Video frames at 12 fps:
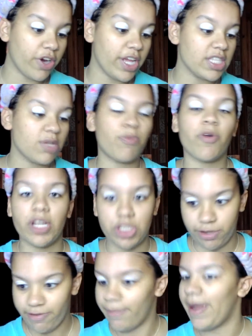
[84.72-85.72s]
inspiration
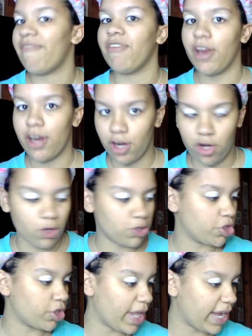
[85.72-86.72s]
from African culture,
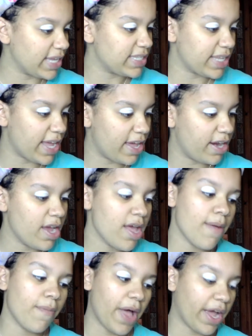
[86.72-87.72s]
like I said.
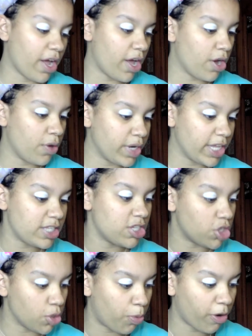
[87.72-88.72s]
Black owned. It's
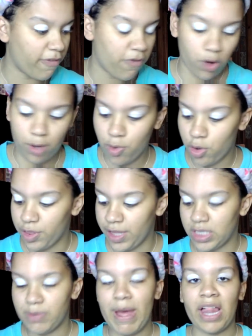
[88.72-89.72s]
super affordable. This
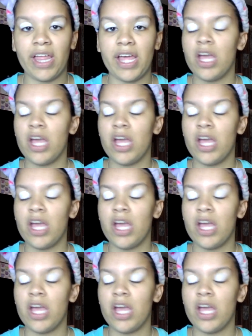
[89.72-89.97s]
palette